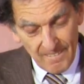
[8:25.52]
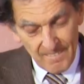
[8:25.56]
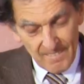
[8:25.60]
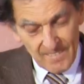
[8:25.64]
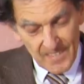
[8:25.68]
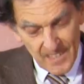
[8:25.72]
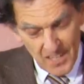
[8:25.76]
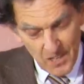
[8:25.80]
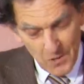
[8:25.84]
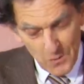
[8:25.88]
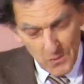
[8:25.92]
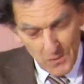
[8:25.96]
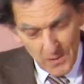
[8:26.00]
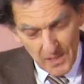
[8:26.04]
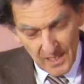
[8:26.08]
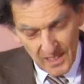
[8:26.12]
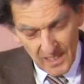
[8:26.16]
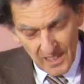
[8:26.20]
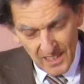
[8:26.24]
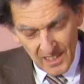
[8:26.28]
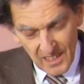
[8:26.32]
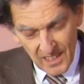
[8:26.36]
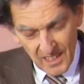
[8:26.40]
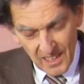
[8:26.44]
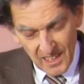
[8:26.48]

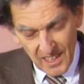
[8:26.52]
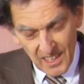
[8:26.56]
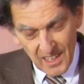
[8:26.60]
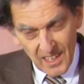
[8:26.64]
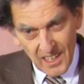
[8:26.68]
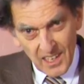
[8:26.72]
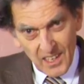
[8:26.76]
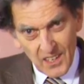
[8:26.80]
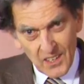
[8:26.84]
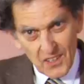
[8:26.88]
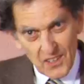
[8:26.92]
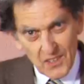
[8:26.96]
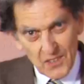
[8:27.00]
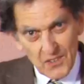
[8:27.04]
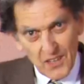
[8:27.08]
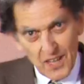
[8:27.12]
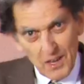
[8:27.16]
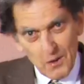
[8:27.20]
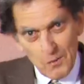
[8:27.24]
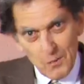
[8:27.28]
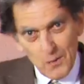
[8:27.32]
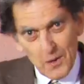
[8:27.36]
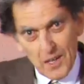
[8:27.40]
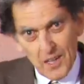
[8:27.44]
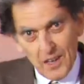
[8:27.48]
Knowing
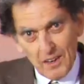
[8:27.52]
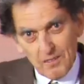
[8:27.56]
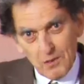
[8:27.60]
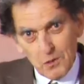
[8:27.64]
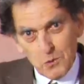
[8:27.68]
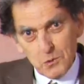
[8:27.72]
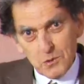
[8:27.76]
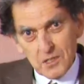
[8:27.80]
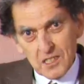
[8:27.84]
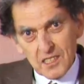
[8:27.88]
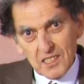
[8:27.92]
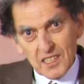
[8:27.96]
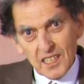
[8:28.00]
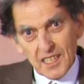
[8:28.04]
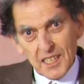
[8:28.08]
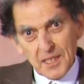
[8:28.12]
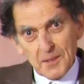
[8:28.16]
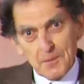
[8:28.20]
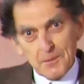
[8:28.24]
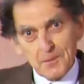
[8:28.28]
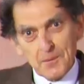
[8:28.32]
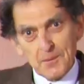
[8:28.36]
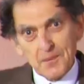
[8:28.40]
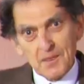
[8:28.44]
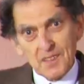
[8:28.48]
that we are all the
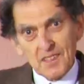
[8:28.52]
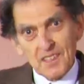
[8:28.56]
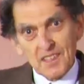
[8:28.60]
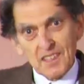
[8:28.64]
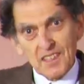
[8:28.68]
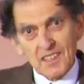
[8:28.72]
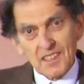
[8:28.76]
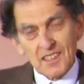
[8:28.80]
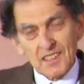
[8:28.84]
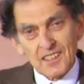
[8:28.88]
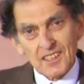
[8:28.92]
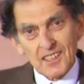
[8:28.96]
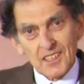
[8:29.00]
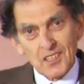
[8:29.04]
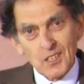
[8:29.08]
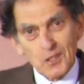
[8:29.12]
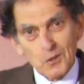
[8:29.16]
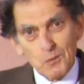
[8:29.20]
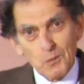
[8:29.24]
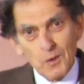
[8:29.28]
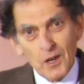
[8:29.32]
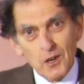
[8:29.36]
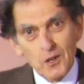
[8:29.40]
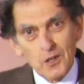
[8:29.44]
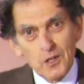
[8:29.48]
same, that
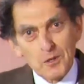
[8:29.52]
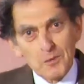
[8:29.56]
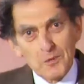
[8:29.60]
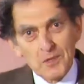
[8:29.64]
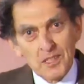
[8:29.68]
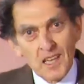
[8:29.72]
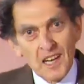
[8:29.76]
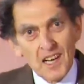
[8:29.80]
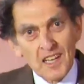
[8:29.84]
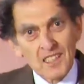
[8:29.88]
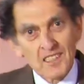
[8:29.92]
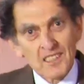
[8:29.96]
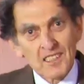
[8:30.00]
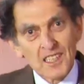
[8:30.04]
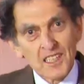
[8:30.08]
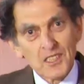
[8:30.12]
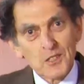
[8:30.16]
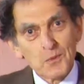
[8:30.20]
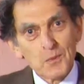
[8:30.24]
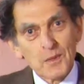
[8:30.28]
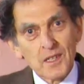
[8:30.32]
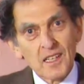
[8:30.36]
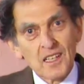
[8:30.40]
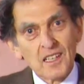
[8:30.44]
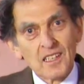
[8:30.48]
God welcomes us
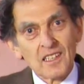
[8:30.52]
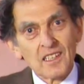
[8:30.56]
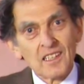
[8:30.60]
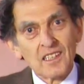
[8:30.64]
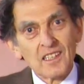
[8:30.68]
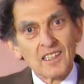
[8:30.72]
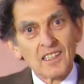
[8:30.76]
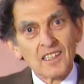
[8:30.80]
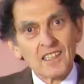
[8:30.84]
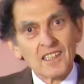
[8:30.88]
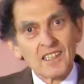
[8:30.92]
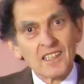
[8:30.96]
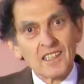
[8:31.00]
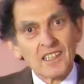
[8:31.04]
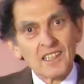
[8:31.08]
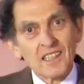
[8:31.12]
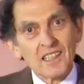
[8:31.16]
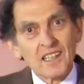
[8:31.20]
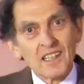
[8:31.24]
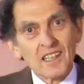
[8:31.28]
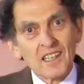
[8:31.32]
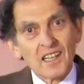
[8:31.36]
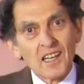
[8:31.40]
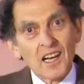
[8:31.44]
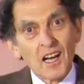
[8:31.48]
as we are
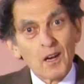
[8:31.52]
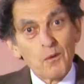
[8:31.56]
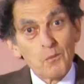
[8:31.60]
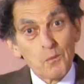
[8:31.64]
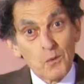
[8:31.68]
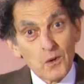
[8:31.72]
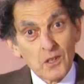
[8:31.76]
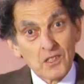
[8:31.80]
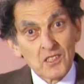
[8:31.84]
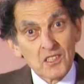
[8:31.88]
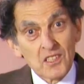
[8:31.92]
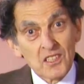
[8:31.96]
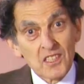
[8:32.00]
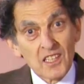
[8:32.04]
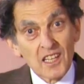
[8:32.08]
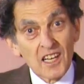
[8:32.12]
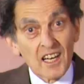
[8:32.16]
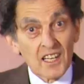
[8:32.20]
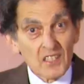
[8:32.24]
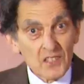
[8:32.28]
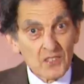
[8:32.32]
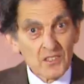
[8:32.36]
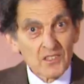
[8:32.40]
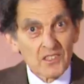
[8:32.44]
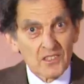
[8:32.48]
and wants
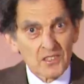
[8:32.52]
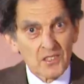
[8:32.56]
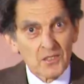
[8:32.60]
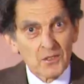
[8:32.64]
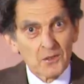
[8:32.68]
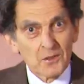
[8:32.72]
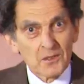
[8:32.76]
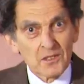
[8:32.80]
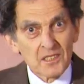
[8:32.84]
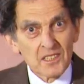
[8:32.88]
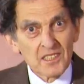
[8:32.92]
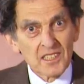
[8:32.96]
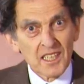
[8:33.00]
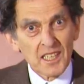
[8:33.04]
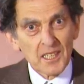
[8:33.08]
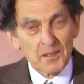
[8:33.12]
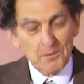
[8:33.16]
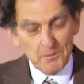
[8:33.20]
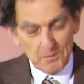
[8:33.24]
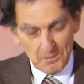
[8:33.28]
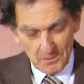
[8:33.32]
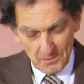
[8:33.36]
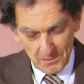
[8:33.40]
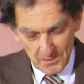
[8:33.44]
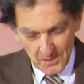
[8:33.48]
us to do the
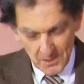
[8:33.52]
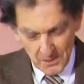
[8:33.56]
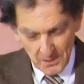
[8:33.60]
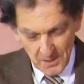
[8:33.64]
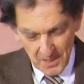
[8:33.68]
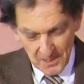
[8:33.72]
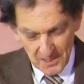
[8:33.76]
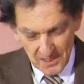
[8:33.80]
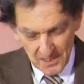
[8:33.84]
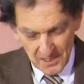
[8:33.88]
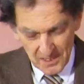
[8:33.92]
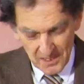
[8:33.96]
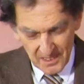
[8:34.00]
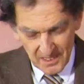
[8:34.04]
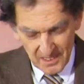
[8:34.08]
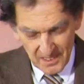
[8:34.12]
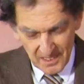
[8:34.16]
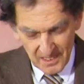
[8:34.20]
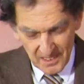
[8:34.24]
same to others.